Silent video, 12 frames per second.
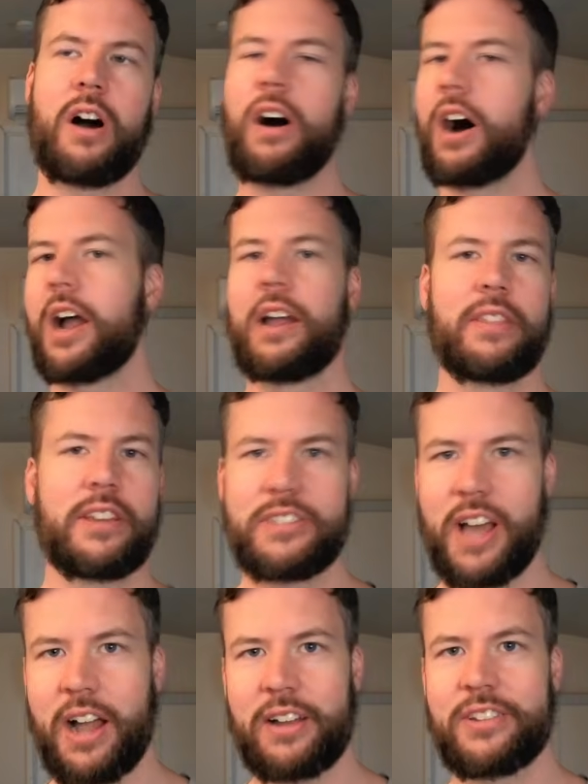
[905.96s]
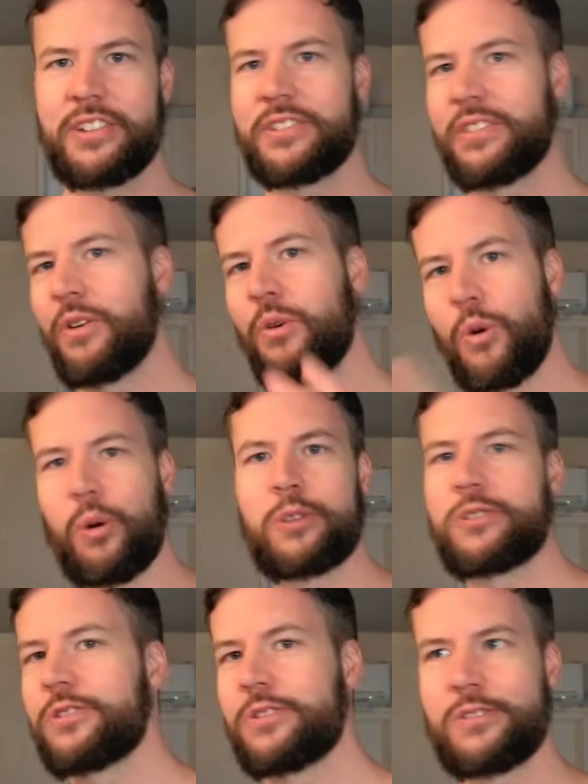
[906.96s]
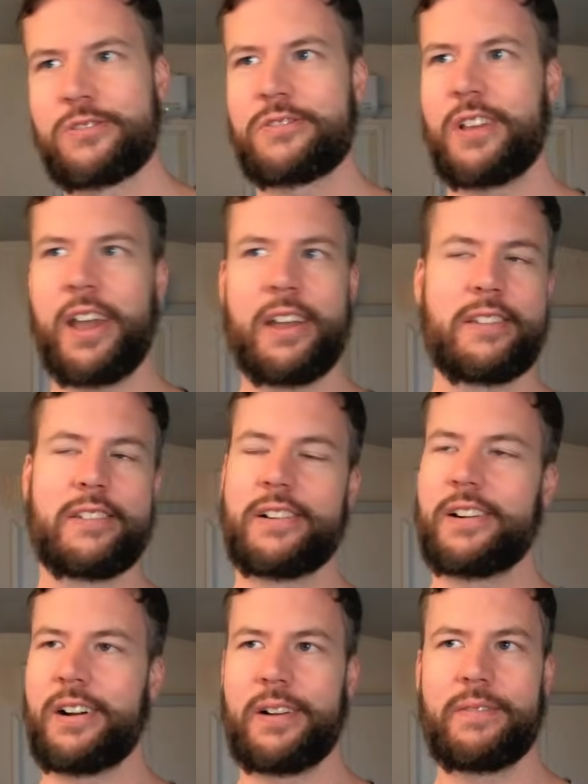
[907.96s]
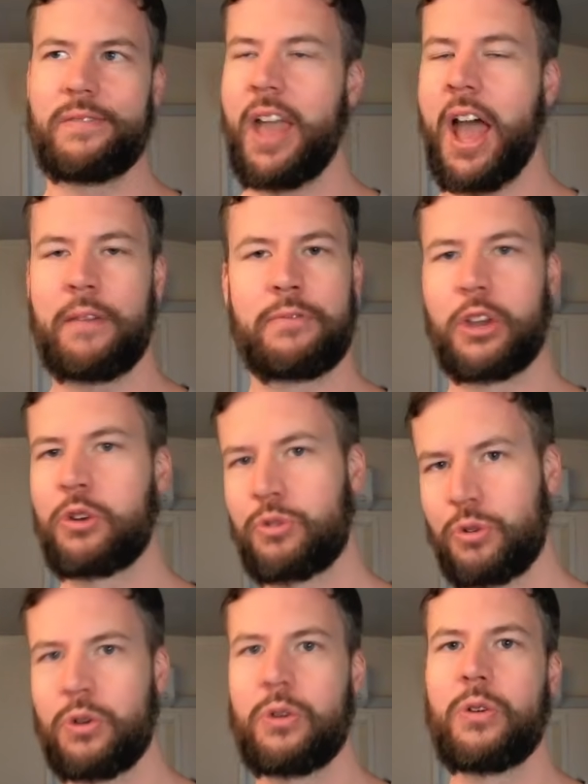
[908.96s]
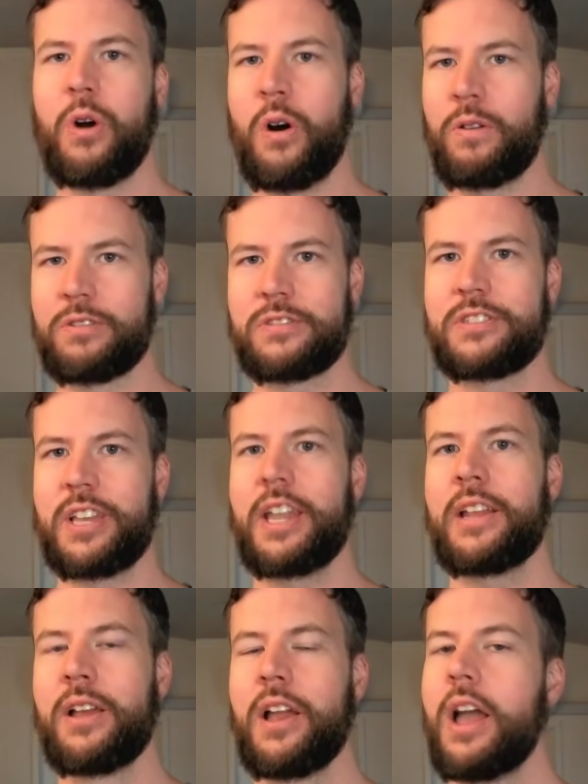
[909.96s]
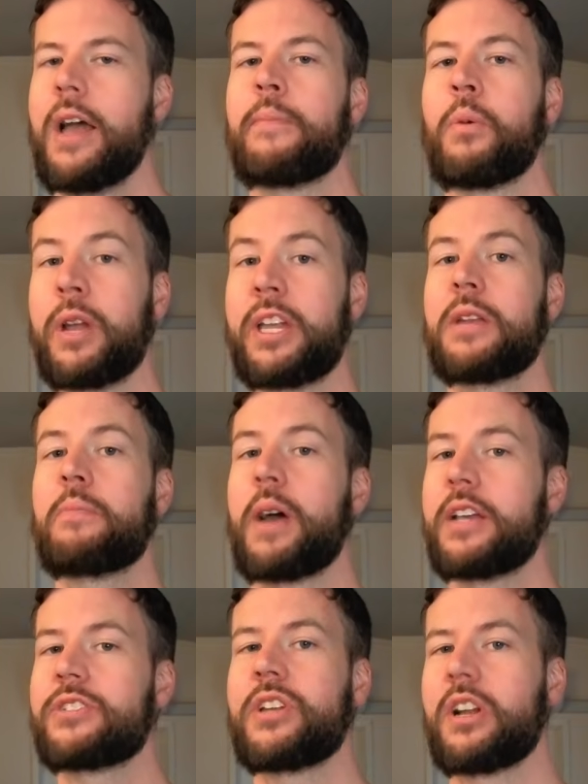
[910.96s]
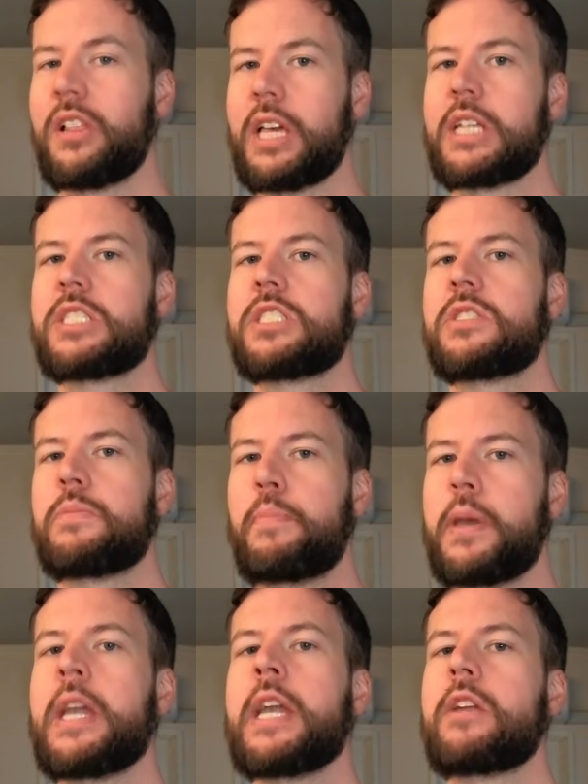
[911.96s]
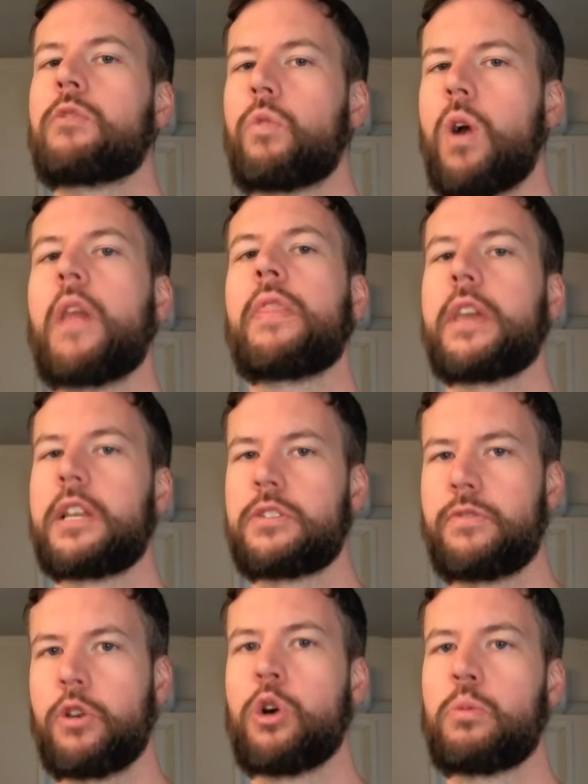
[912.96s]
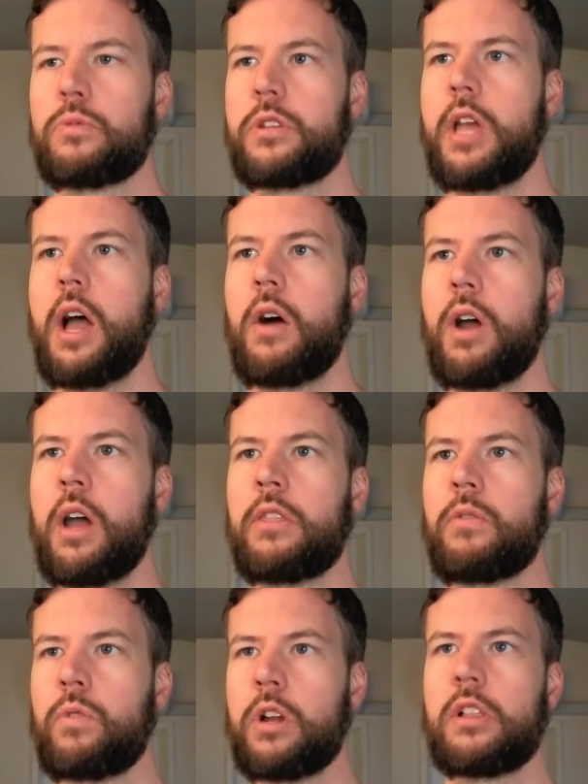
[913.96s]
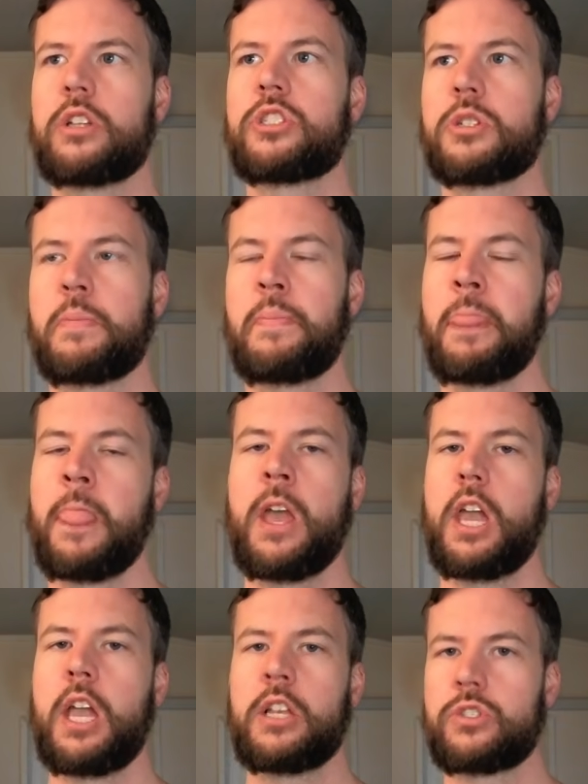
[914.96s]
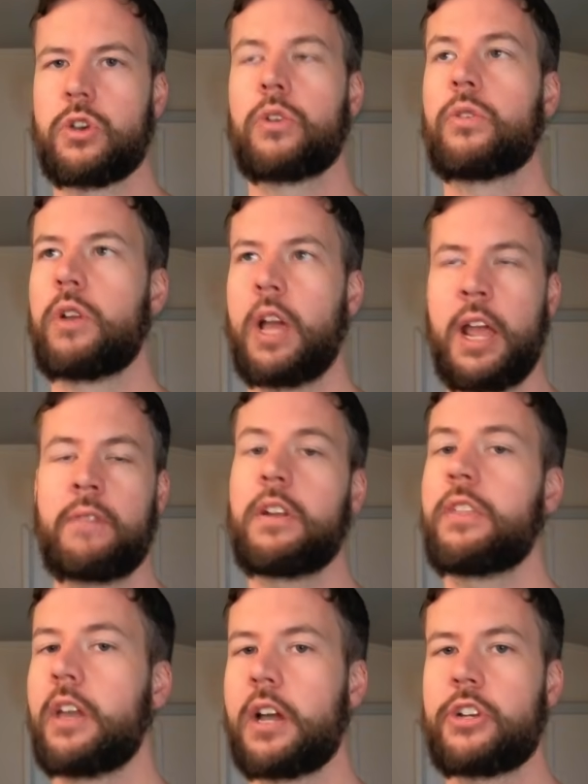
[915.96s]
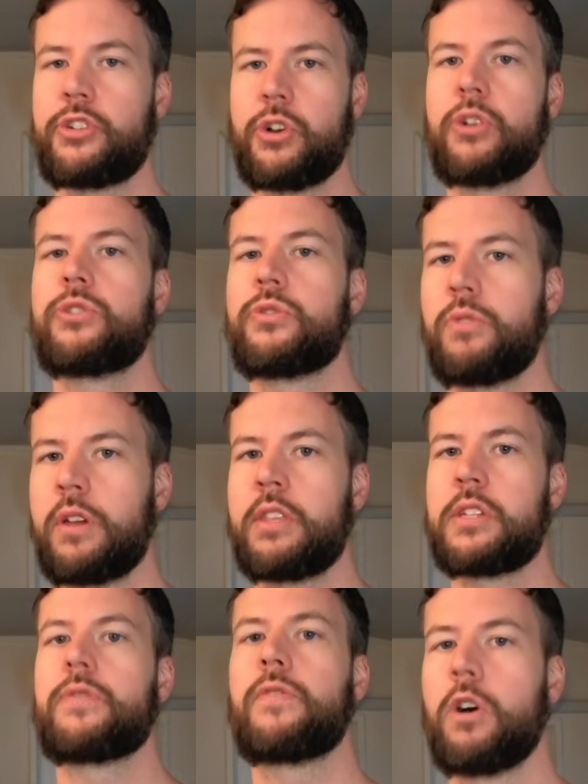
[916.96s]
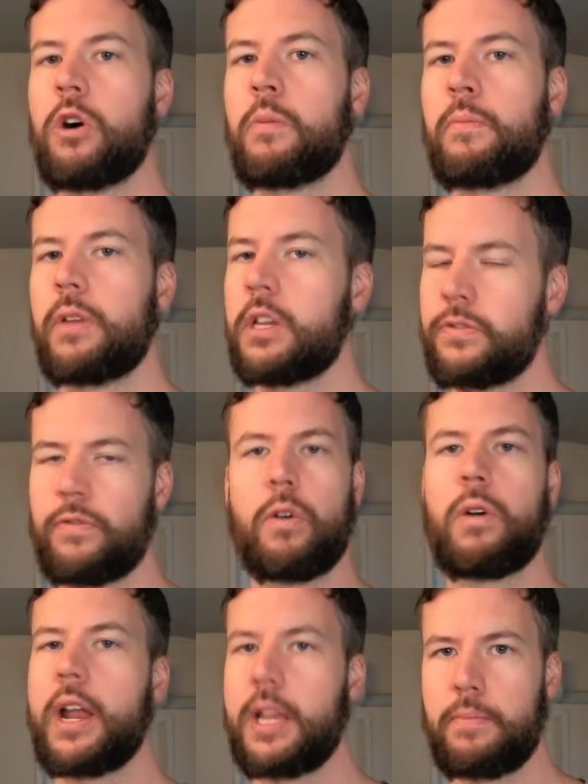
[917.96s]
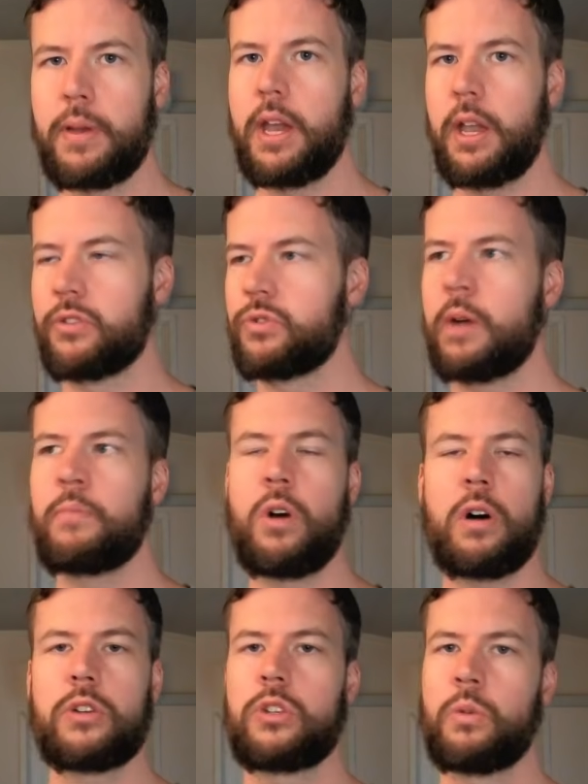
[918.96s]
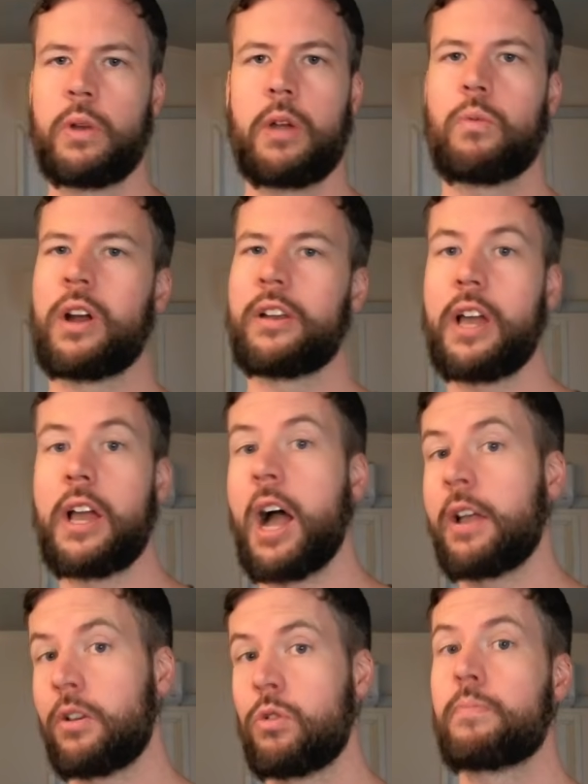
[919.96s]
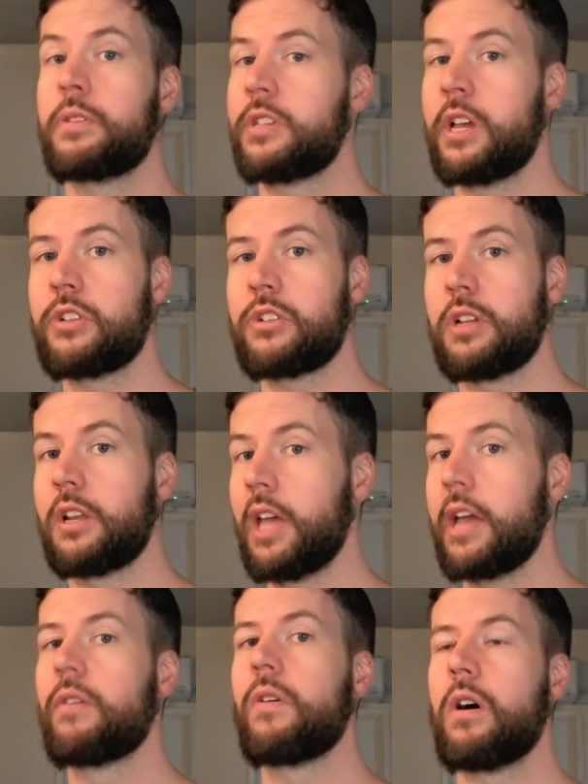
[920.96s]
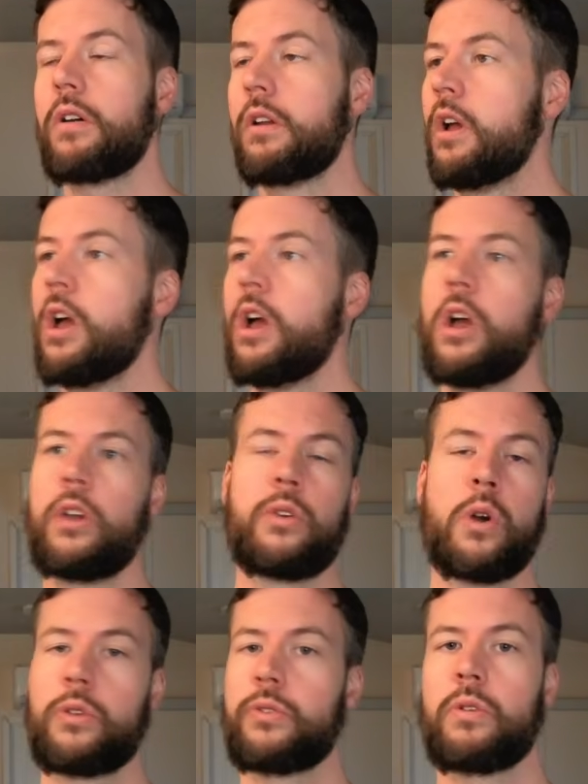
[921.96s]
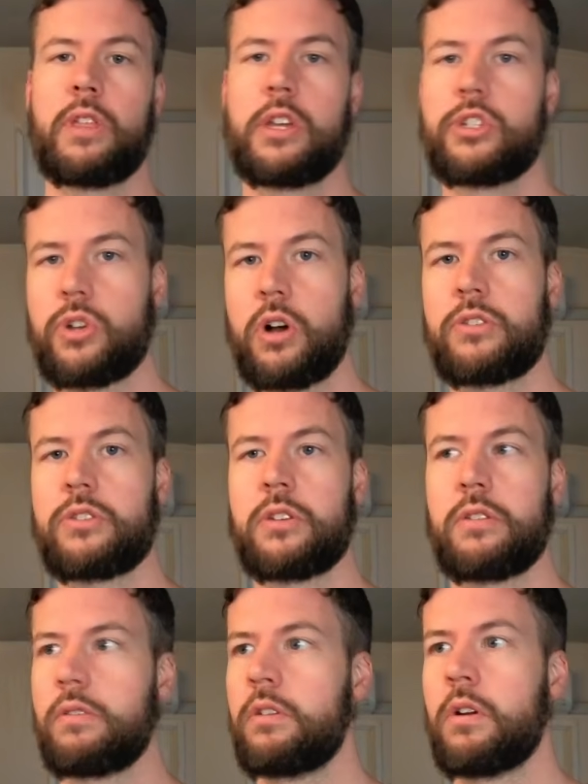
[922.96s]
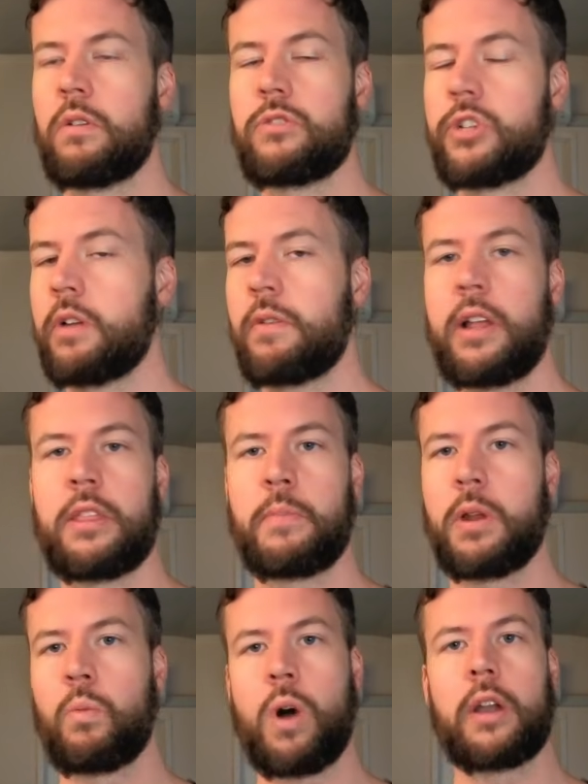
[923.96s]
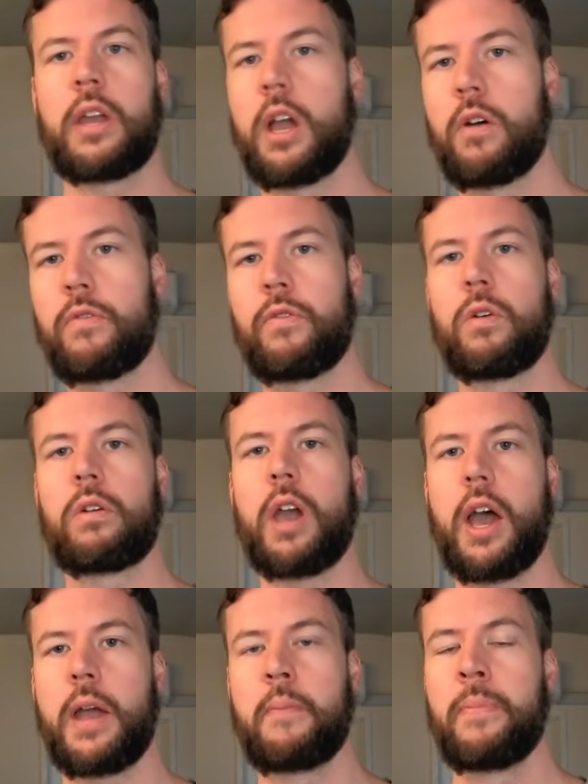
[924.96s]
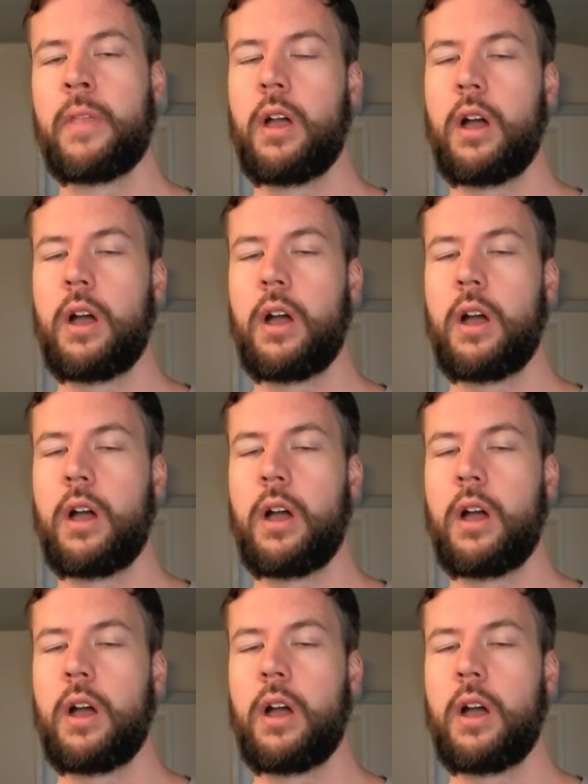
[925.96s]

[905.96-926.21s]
to hire these actors and the horses and have the crew on scene. But we can basically speed run these films now, and the realism is so good. And everything I showed you in this film is 480p, so I'm not doing 1K. I could potentially later on go through all these shots and generate them in 1K or 4K